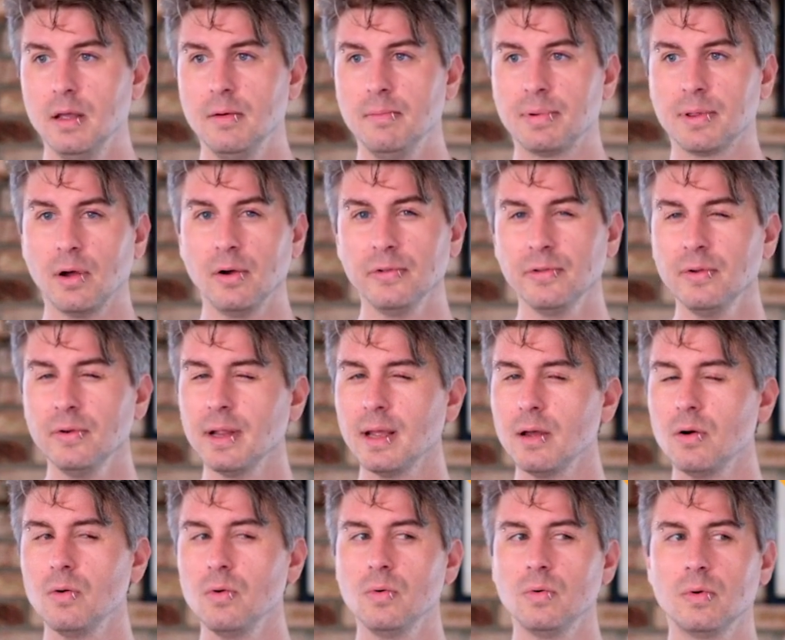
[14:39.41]
but also
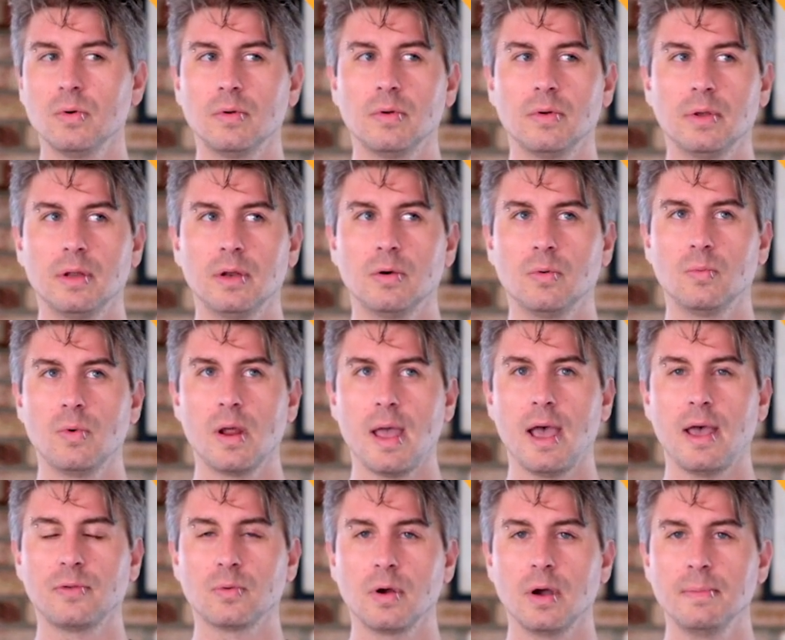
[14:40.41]
now, you know,
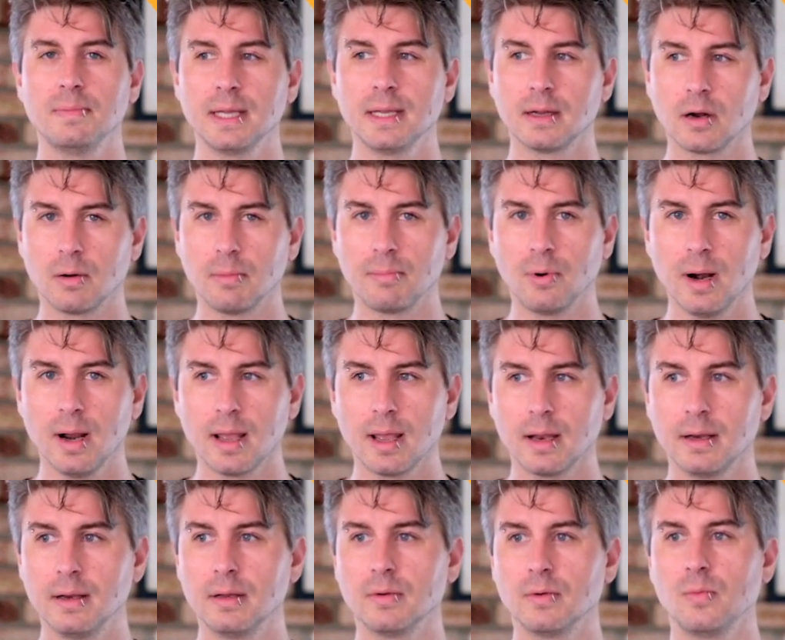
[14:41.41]
as we're updating our
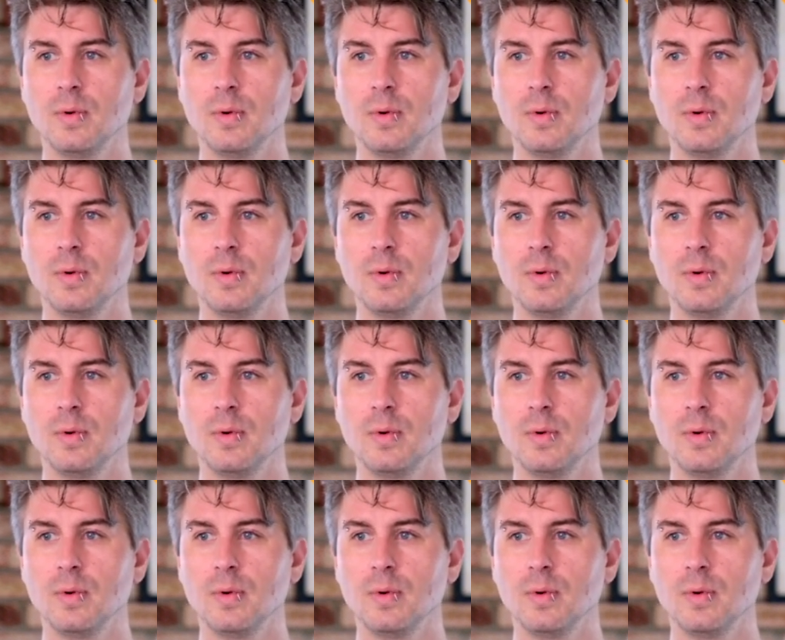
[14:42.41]
brand,